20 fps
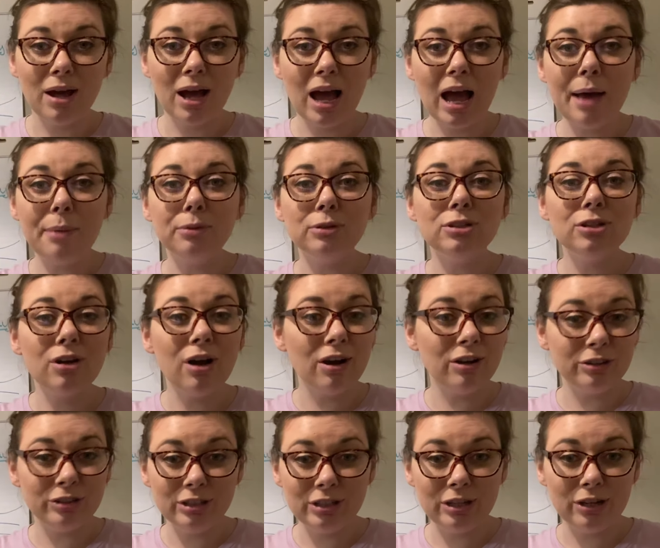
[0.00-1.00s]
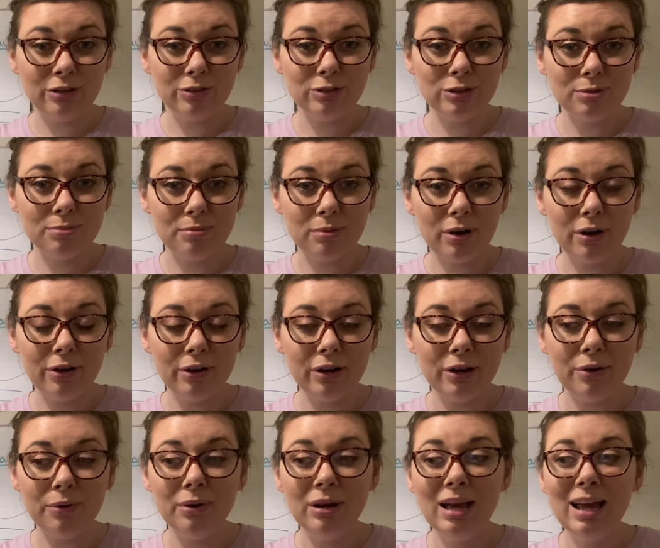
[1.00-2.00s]
I will talk to y'all
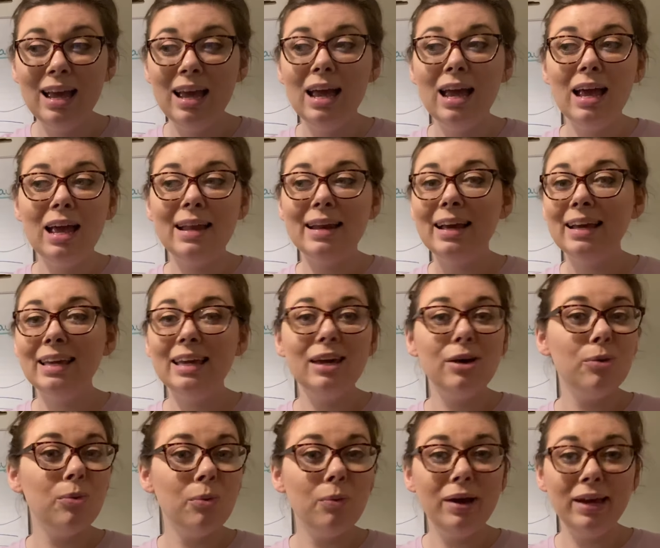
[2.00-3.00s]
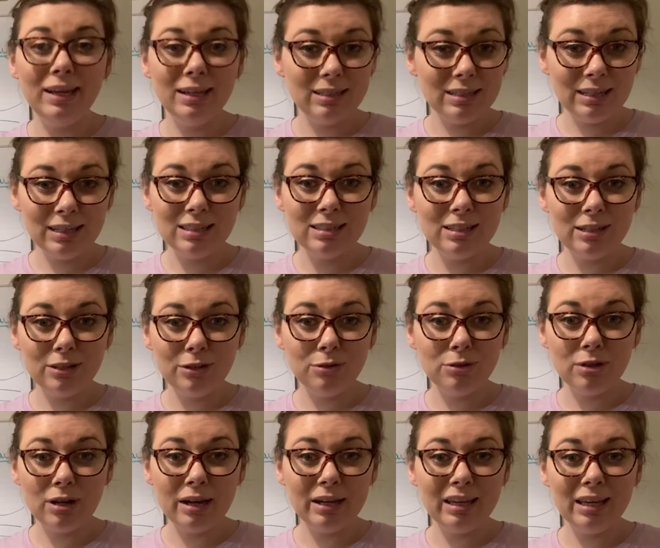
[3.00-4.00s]
tomorrow and I can't wait to continue
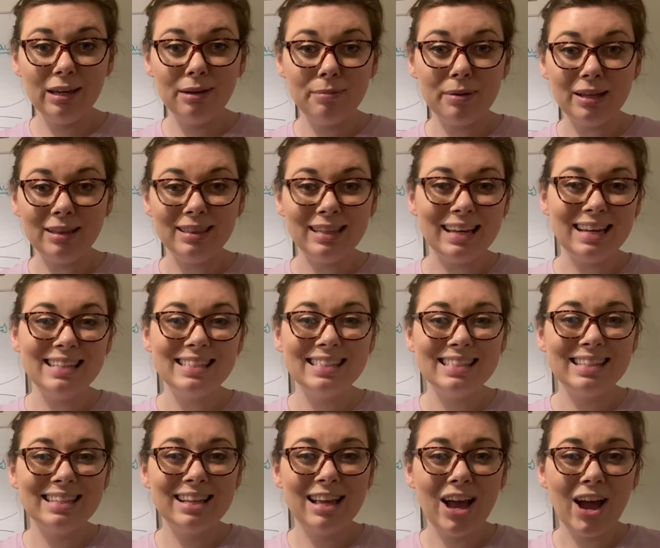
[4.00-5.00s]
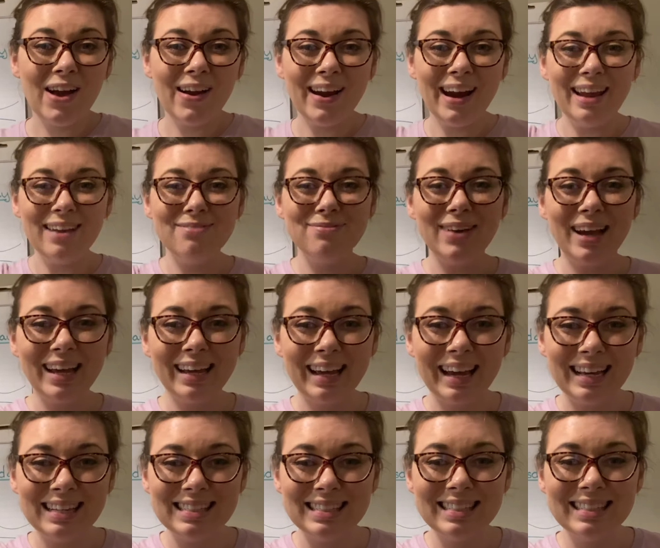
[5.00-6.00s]
talking about this. All right, bye
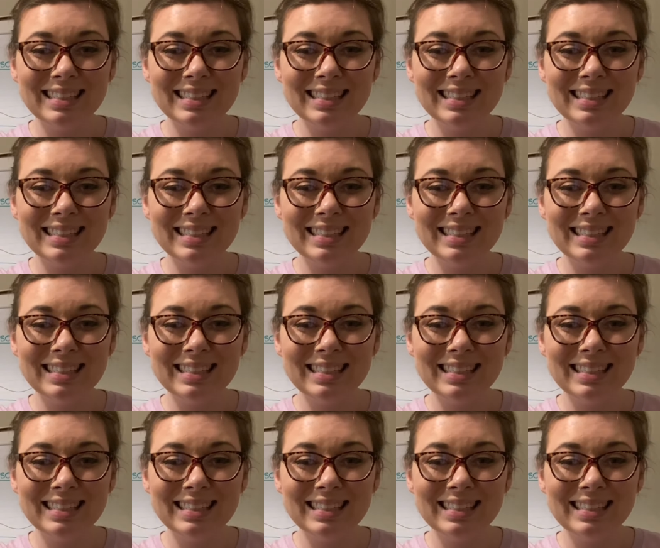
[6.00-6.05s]
guys.